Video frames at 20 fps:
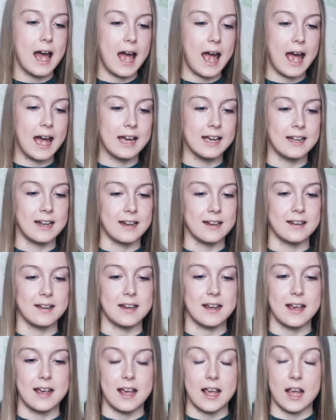and
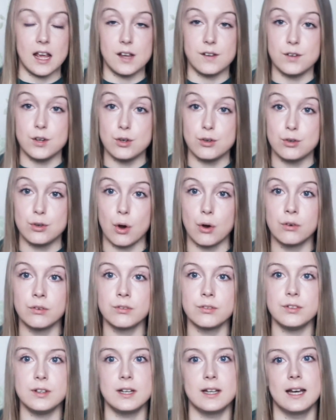if you
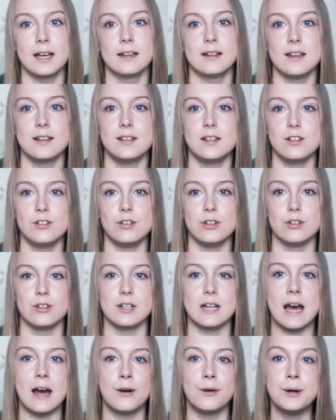don't feel like this is you
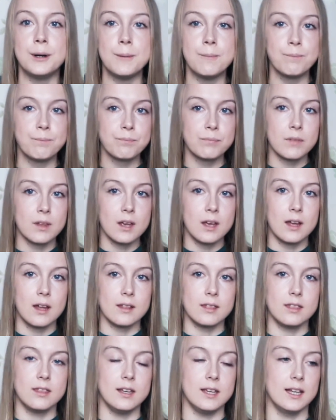now
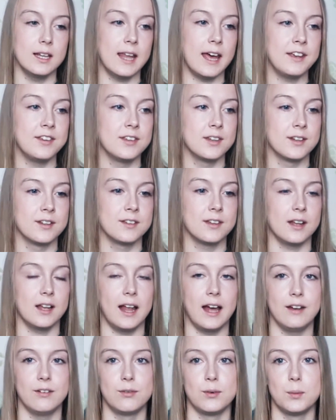the lessons that
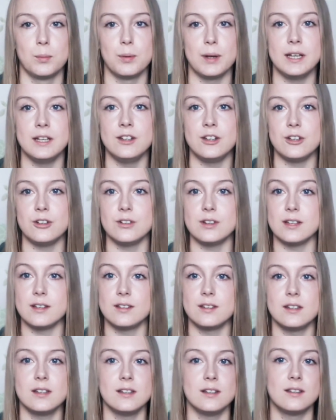life will bring you
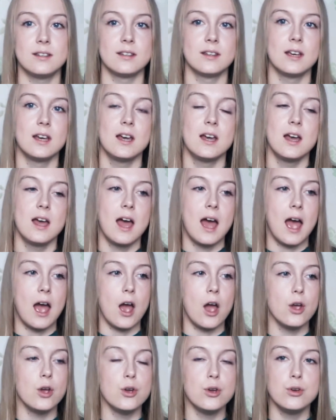this is
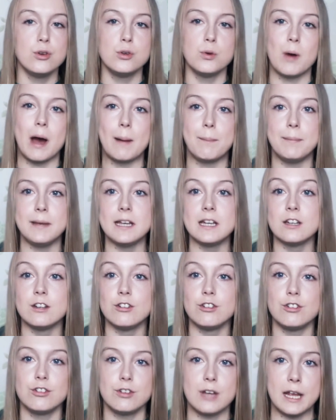who you are being
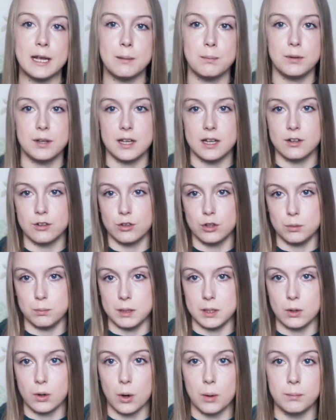shaped into
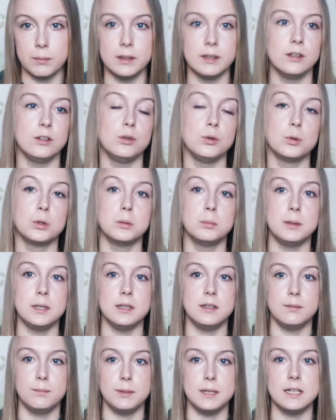becoming. You will
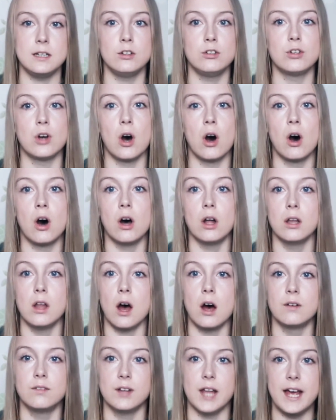be being taught a
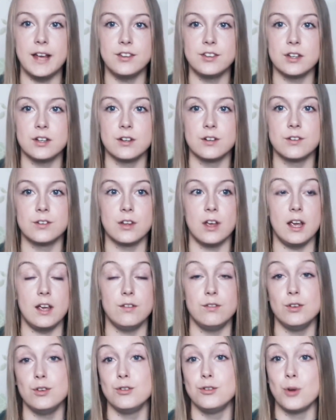lot of lessons that
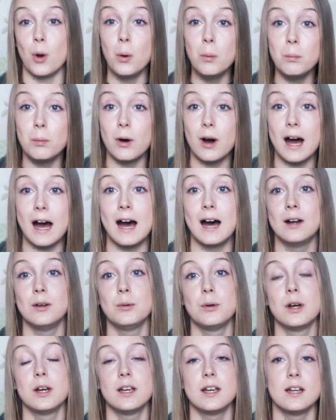if you don't put hard
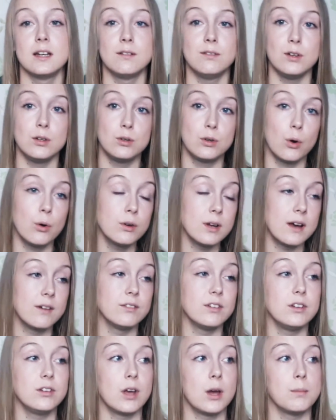work in, if you don't have
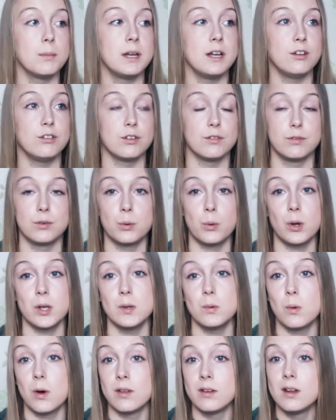determination for what
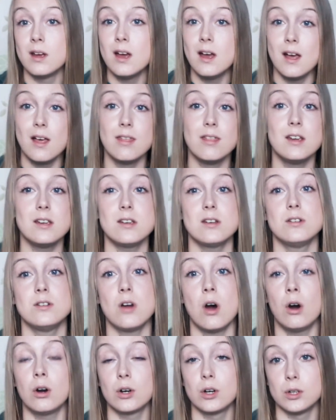you want, that you're
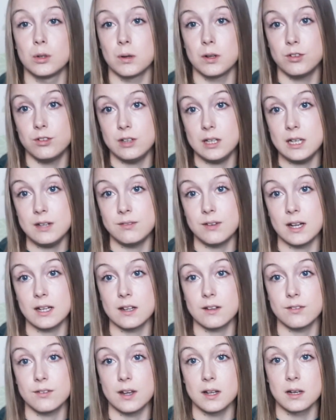not going to achieve
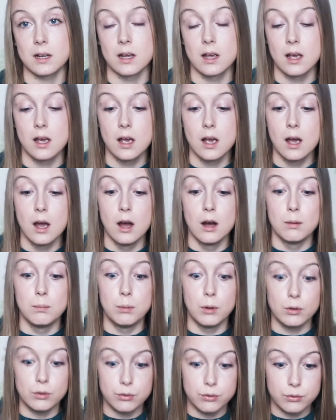anything.
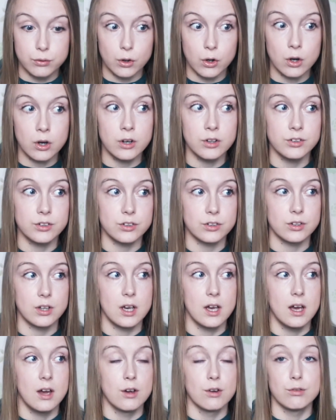But fours
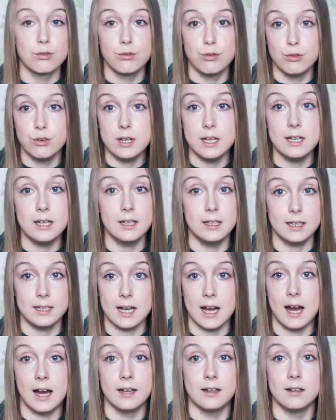really
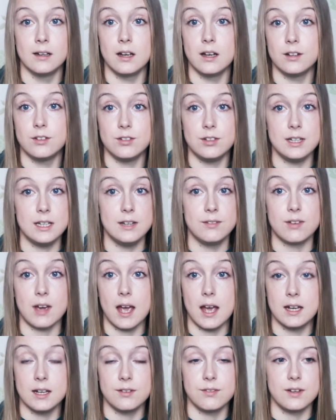can achieve
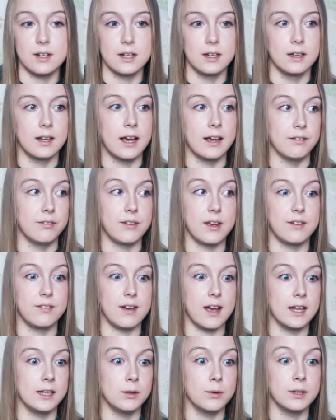anything in life. If
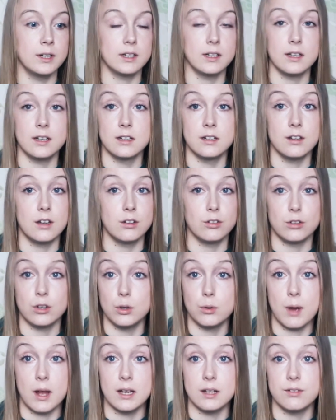anyone can
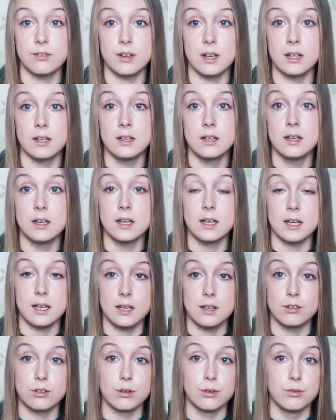do anything, it
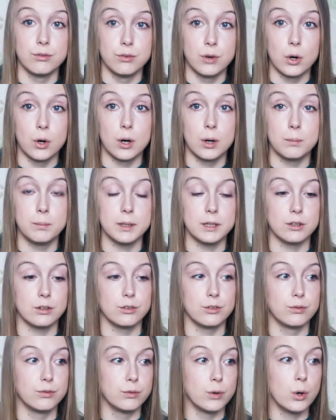is a four because
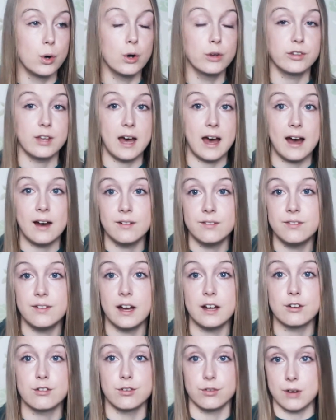fours have
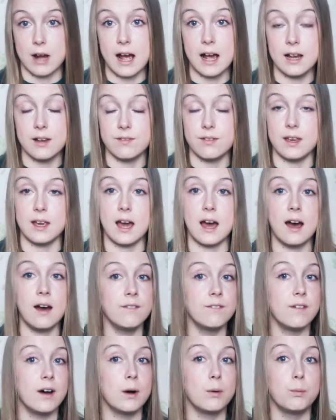that drive, they
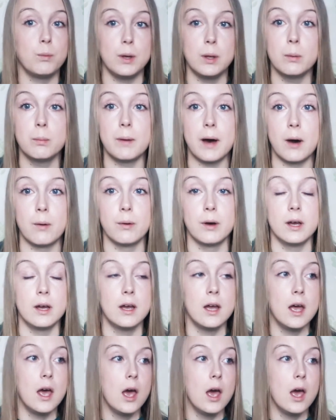have that willpower